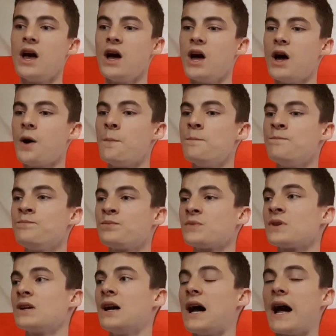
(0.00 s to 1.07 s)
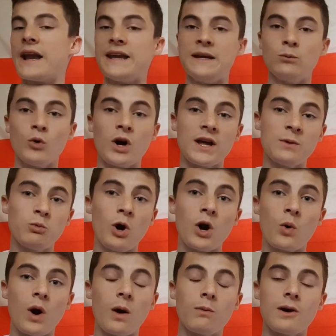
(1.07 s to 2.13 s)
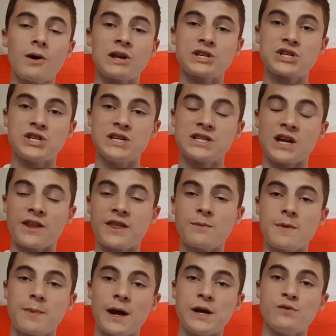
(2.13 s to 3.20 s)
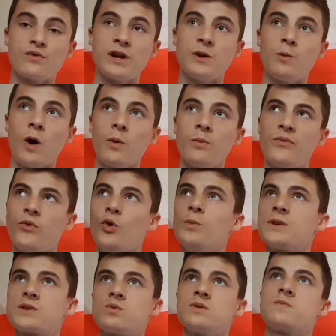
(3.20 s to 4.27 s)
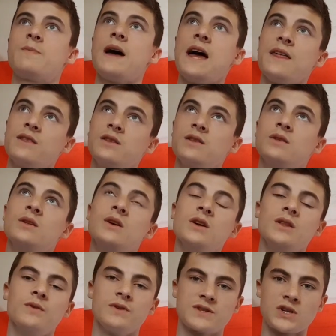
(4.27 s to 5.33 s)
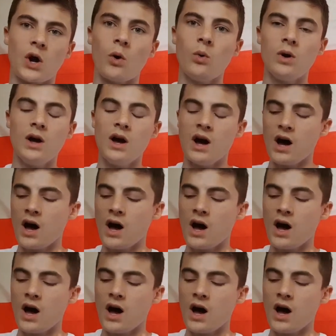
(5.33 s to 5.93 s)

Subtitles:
And it worked quite well against Tunisia. I think we played really well. The performance was better than the result.